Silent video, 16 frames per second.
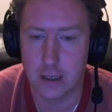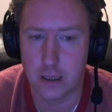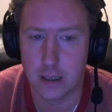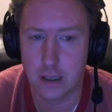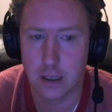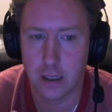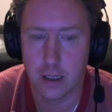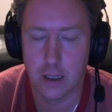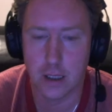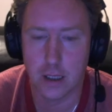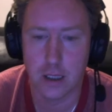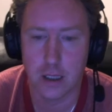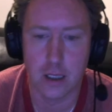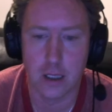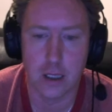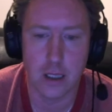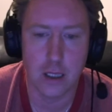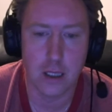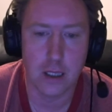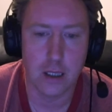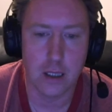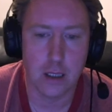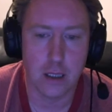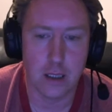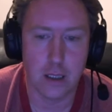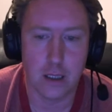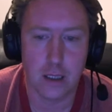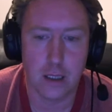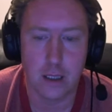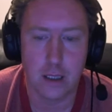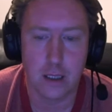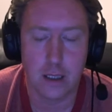(silence)